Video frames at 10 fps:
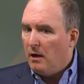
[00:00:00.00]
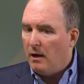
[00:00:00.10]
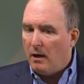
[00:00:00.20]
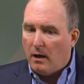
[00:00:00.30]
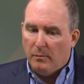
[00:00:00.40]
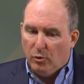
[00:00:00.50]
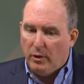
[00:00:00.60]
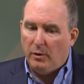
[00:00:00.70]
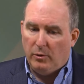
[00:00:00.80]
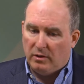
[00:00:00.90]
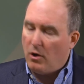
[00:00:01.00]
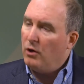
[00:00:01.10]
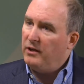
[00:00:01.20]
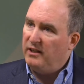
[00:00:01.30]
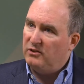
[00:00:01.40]
I'm working with
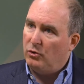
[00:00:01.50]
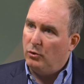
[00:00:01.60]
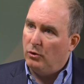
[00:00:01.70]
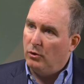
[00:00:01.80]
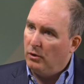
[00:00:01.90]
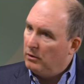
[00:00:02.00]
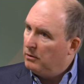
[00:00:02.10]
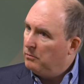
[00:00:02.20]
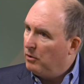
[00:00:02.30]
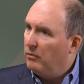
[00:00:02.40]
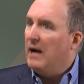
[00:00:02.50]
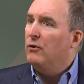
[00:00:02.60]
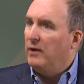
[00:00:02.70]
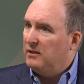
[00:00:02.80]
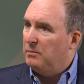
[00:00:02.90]
colleagues who are
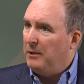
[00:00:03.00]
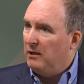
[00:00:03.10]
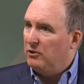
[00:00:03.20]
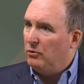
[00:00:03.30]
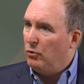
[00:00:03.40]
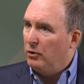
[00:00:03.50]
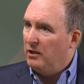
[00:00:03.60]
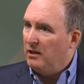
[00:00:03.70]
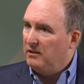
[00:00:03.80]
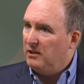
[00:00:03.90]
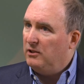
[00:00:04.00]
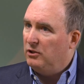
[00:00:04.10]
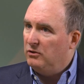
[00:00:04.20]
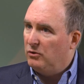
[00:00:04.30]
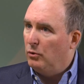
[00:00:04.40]
around exponential
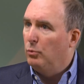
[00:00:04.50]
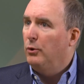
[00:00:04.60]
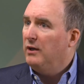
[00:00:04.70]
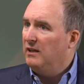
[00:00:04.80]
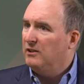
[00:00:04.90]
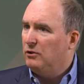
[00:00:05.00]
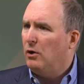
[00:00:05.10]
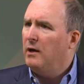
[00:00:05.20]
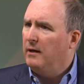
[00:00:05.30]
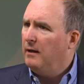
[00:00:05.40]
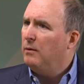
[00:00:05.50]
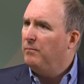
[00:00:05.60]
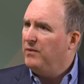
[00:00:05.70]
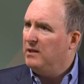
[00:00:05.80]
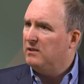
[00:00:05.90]
organizations who are working to try and
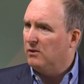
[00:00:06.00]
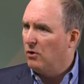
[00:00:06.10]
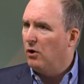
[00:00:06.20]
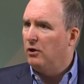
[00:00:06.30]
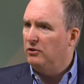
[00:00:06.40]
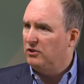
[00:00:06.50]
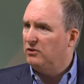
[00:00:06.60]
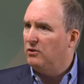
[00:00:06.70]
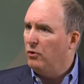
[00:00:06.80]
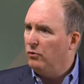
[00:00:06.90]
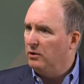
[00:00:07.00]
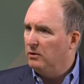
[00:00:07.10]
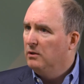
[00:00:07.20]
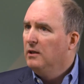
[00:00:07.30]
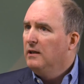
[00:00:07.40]
help these large, slow
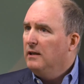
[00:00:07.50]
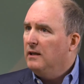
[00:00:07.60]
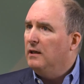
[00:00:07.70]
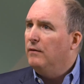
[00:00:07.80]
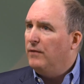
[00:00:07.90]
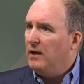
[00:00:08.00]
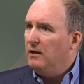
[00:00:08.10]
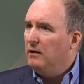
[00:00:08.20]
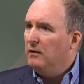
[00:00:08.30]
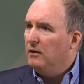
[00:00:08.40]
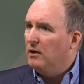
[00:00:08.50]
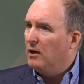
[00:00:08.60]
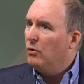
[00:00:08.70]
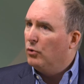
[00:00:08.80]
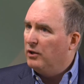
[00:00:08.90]
to innovate
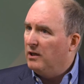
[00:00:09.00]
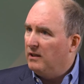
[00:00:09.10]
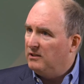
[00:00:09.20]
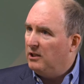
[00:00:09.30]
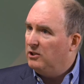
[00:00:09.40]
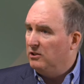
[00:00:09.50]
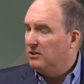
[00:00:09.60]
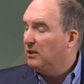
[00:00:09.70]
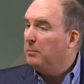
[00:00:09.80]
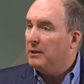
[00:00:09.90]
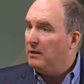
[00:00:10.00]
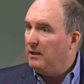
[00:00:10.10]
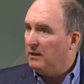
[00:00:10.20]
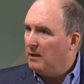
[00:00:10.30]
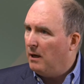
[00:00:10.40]
organizations,
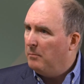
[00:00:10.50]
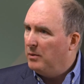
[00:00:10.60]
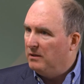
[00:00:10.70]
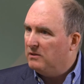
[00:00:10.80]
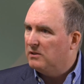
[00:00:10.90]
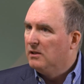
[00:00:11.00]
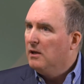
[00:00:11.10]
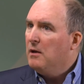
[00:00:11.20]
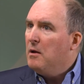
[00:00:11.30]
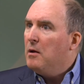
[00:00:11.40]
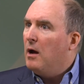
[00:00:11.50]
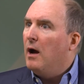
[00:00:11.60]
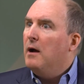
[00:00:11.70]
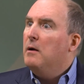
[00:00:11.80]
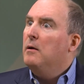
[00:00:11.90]
typically incumbents,
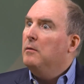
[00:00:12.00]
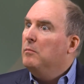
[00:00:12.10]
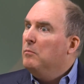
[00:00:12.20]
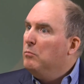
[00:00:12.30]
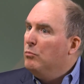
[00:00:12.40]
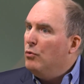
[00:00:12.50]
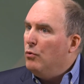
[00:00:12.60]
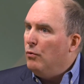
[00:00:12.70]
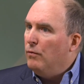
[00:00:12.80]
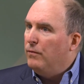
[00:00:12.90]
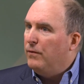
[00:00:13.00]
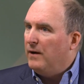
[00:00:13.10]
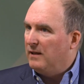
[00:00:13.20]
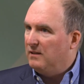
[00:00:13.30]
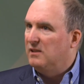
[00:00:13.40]
move
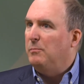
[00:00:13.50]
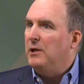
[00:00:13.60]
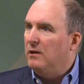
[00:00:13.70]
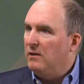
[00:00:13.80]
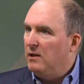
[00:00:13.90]
at the speed of